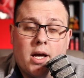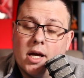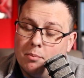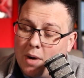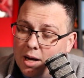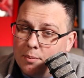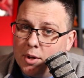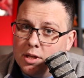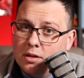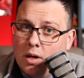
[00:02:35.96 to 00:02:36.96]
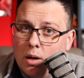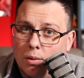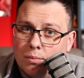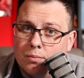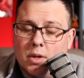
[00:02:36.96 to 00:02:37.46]
In my opinion,
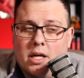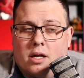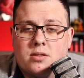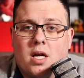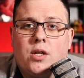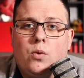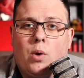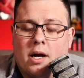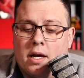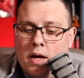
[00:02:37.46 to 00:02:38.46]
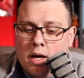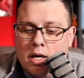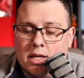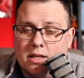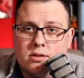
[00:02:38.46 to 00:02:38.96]
no. And I'll tell you why.
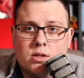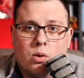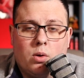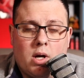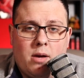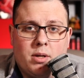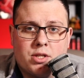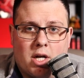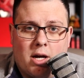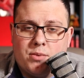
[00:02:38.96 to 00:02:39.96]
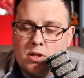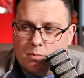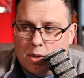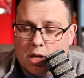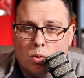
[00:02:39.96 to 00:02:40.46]
These local comic shops,
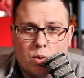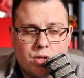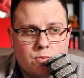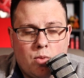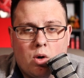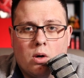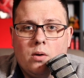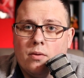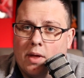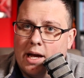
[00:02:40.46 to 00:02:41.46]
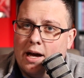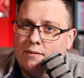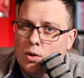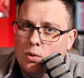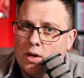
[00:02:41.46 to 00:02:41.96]
big or small, they
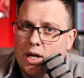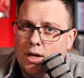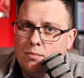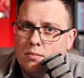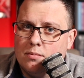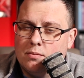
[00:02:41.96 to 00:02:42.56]
have an overhead